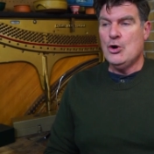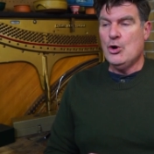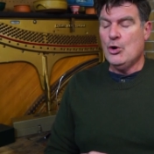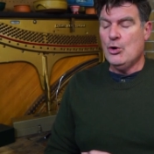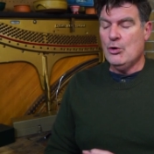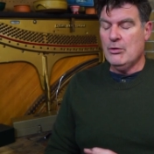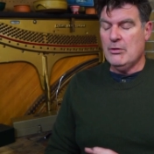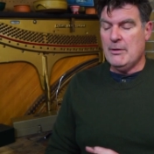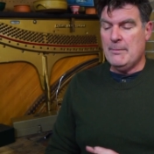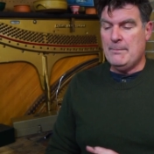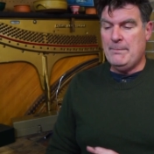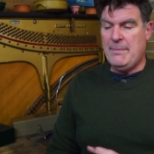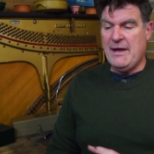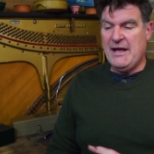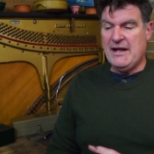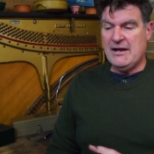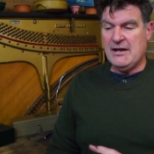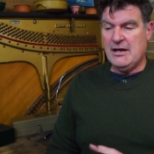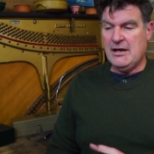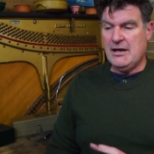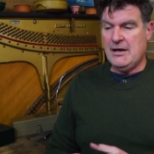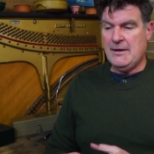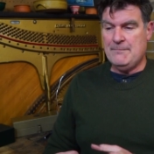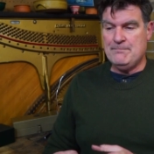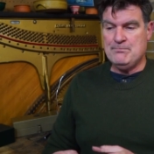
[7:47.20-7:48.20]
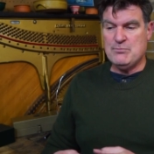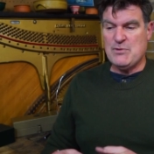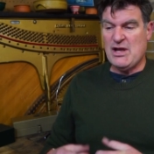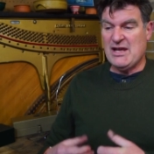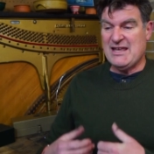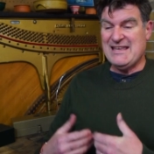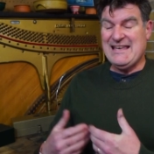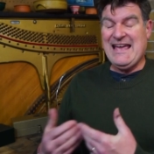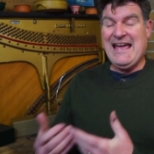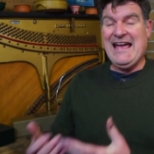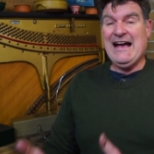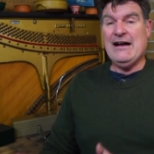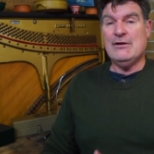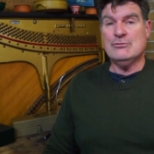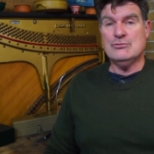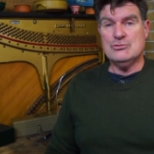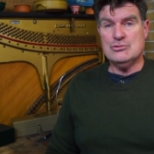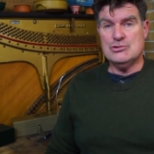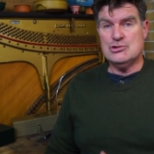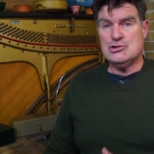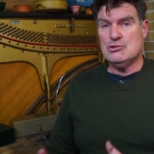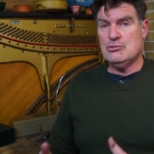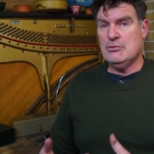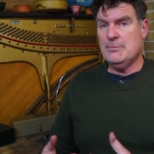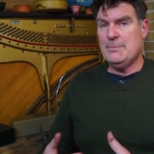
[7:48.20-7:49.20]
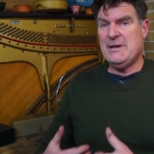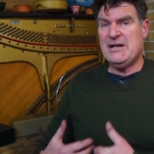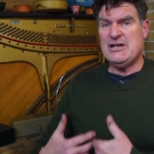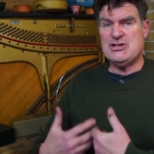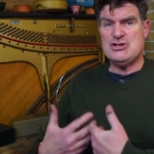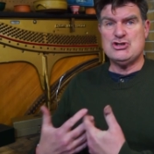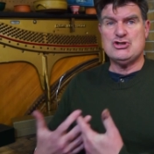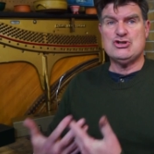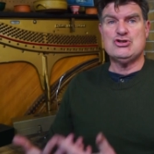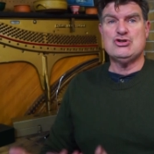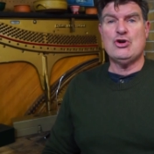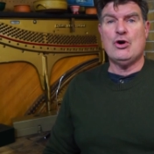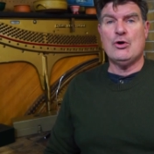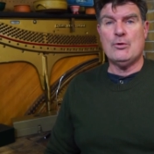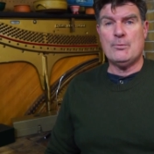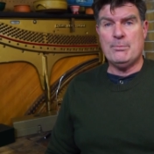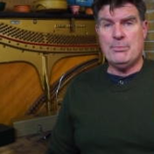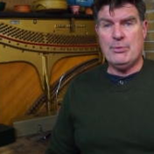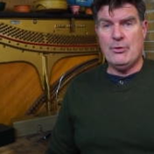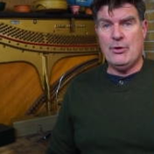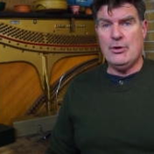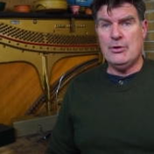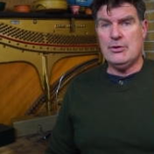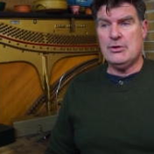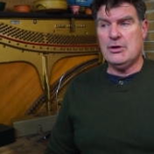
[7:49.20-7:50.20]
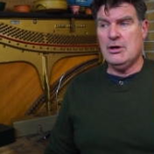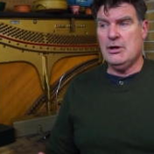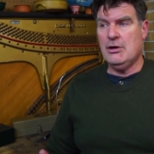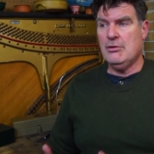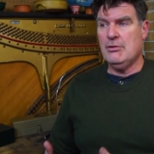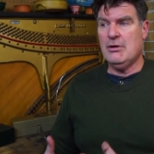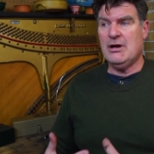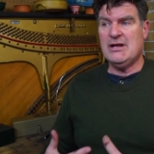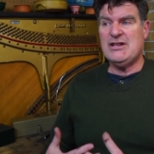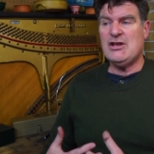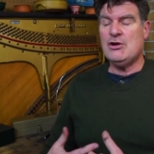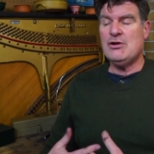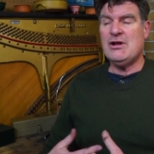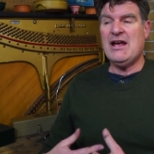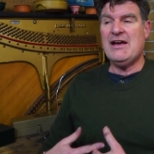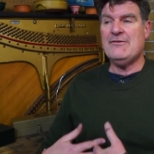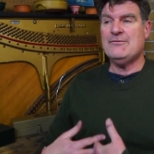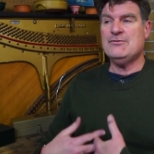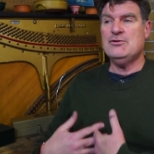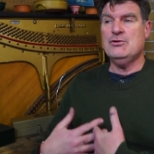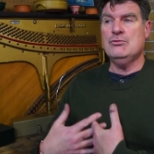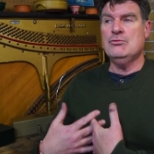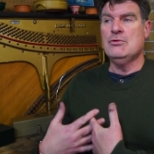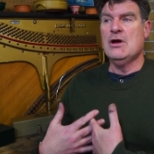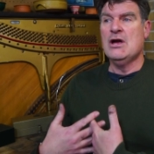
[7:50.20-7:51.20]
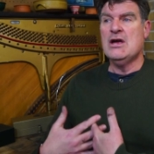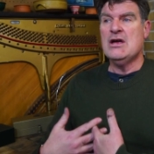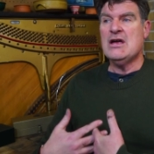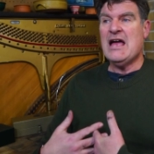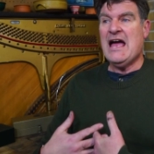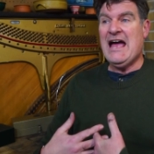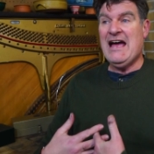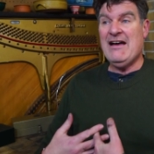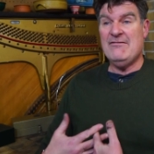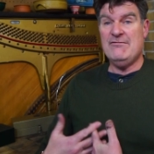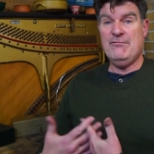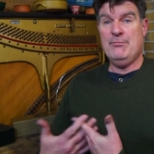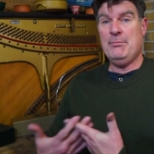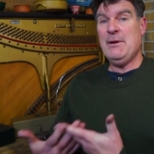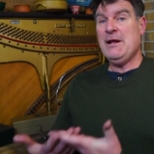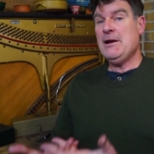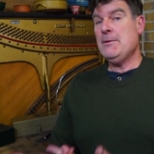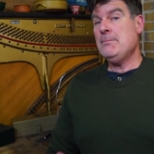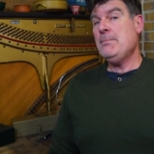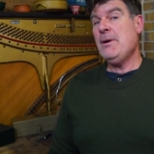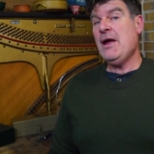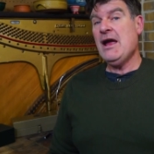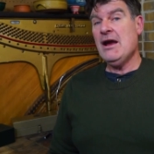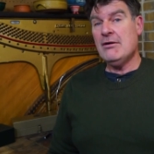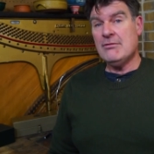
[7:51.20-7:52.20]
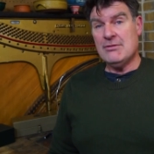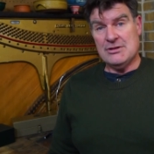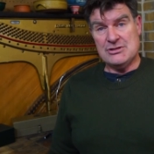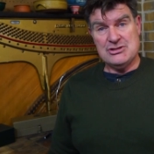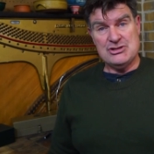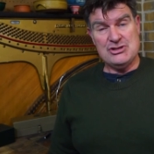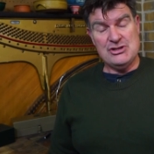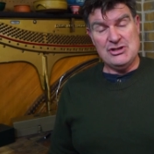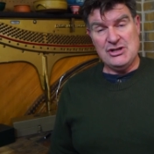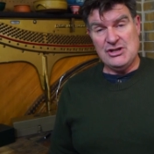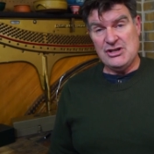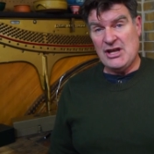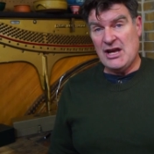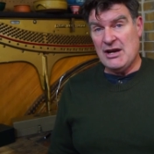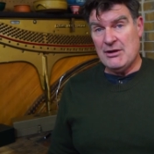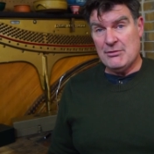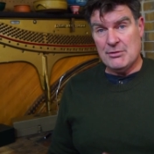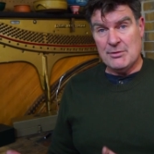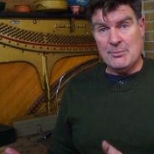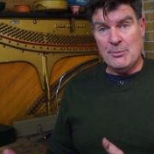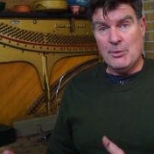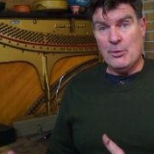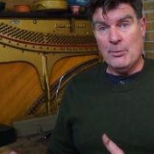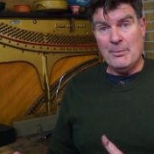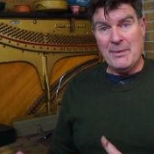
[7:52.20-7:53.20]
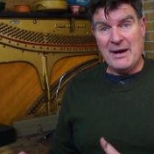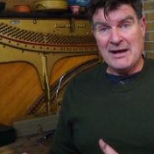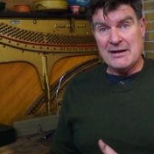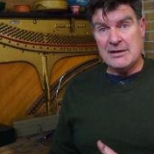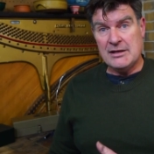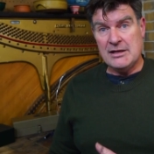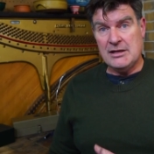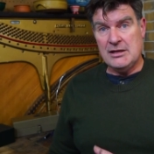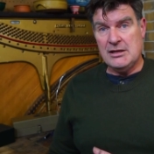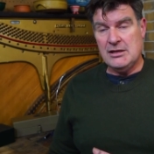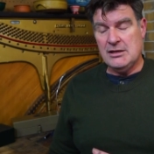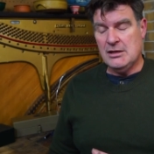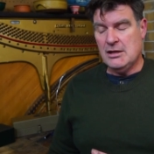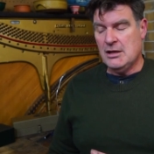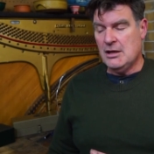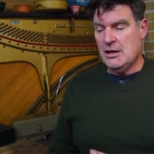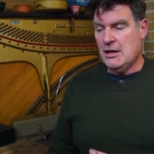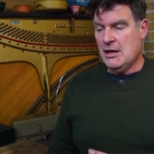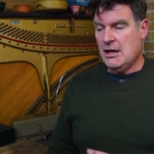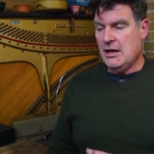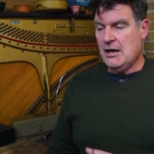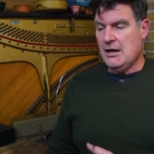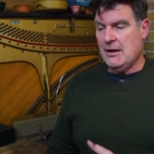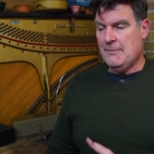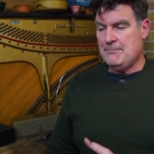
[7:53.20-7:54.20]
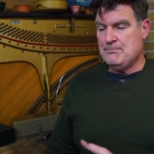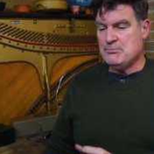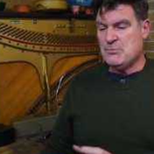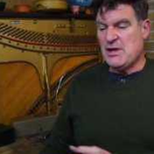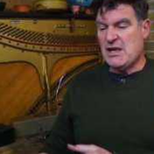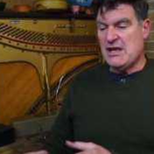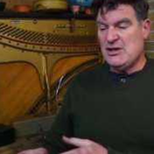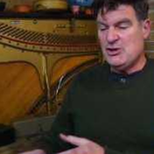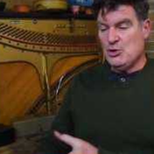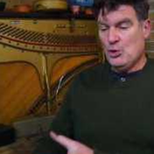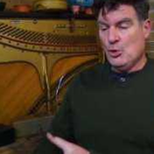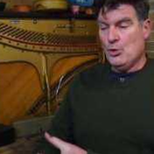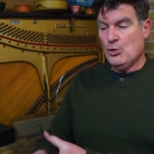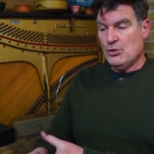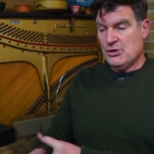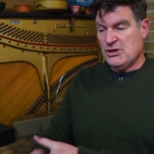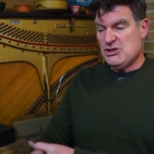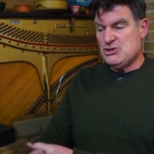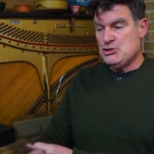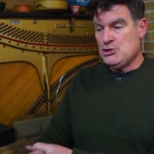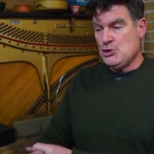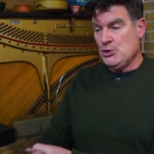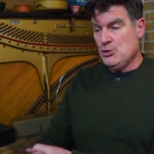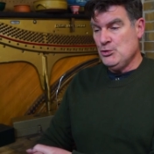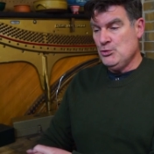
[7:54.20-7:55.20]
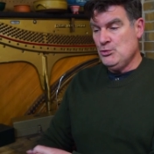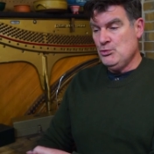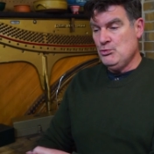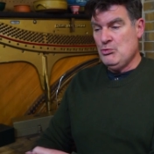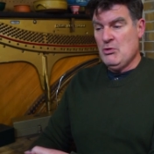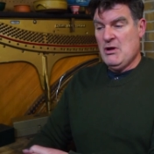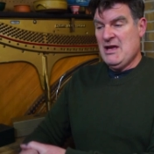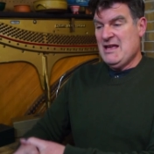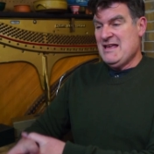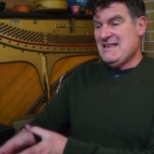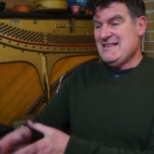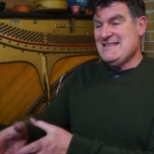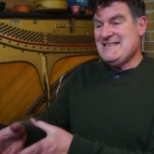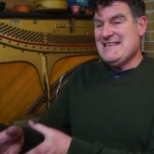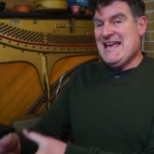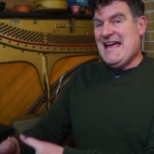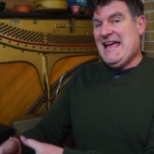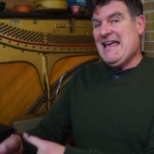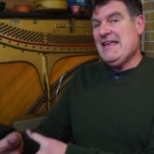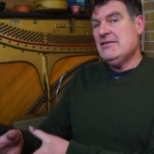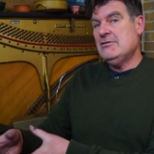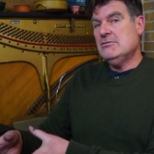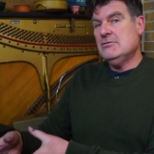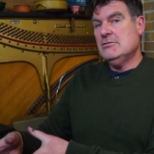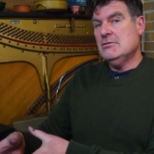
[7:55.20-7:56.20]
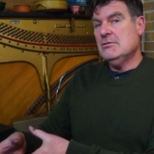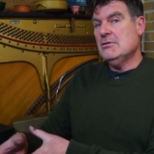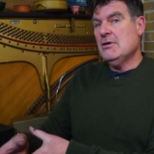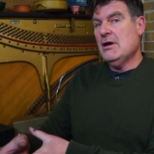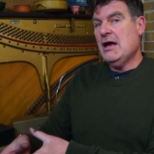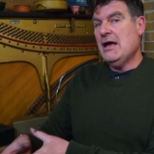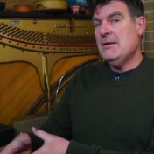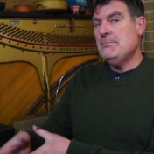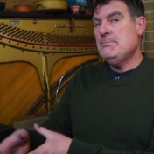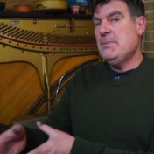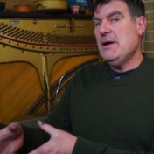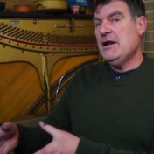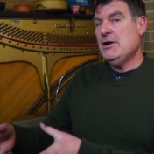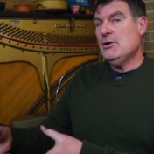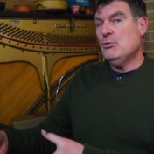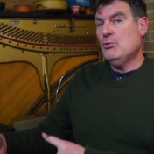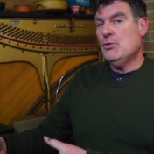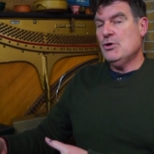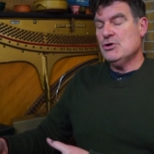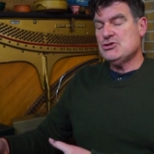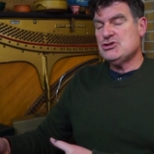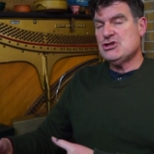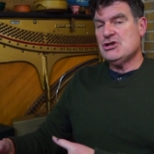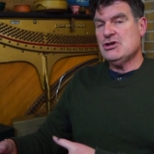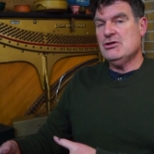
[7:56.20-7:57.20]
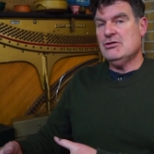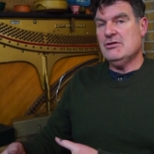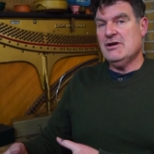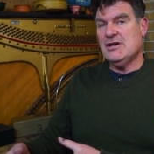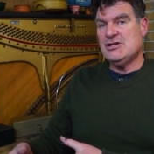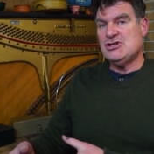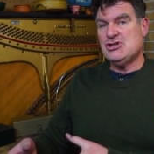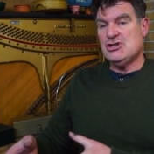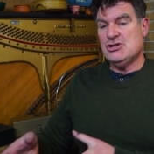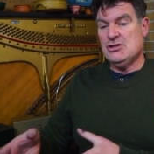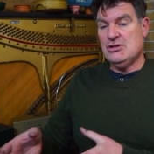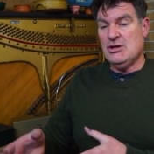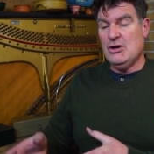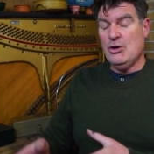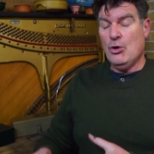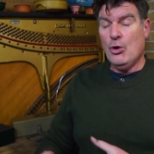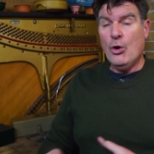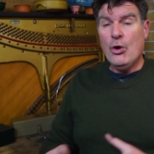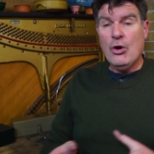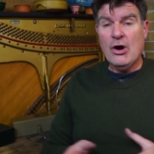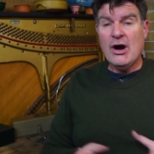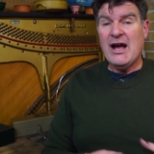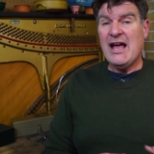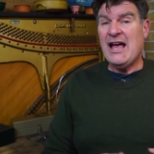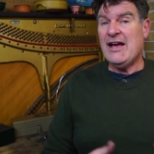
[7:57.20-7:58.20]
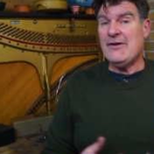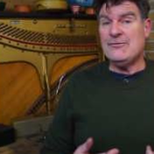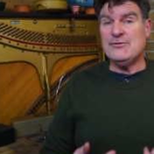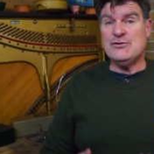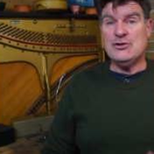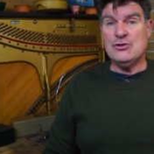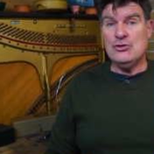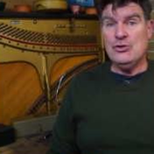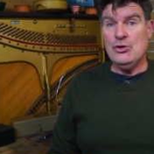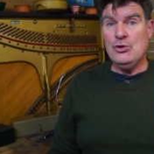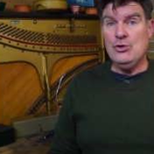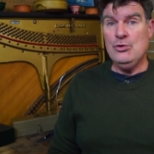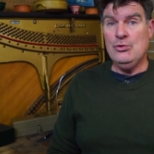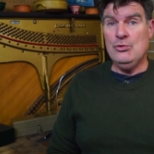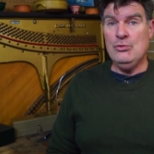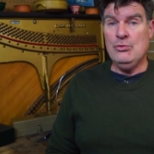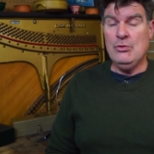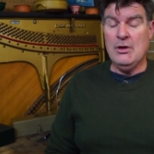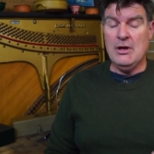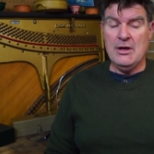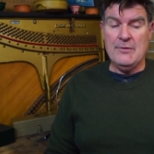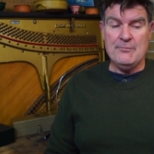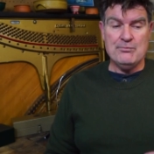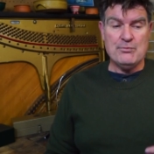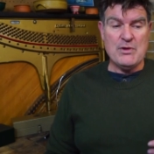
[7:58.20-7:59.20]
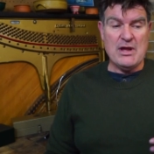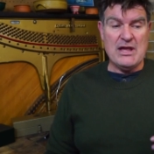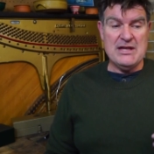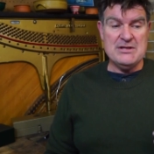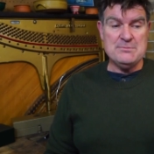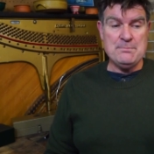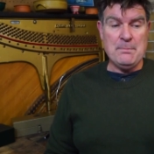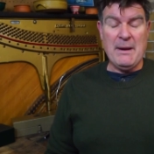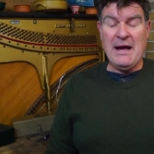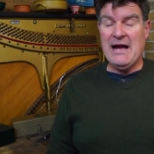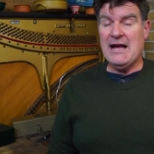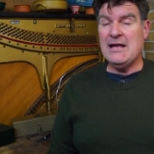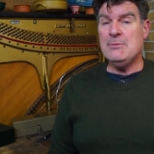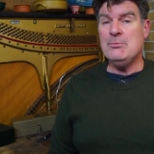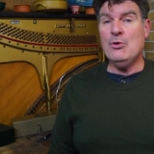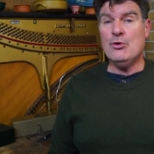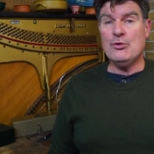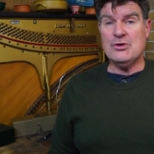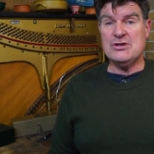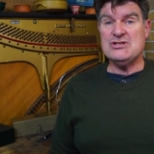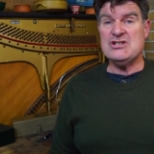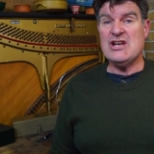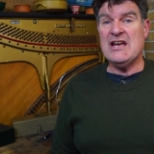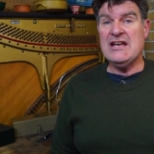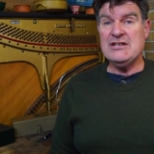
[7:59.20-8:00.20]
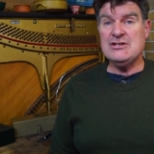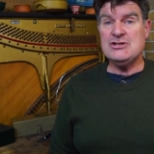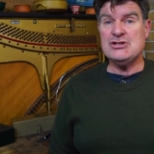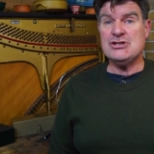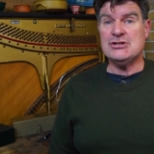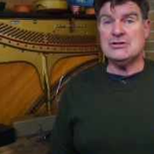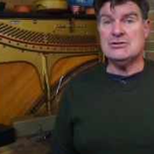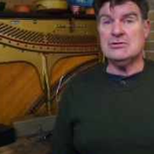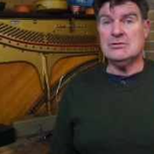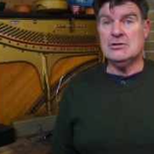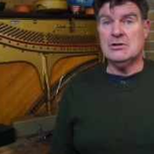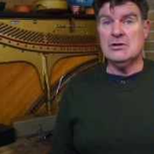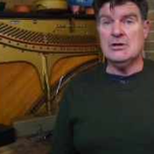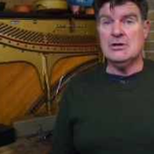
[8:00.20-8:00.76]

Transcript: or a better accountant or a better stockbroker or I don't have to have better parents and inherit more money um, in order to get a better watch collection. All I have to do is pay more attention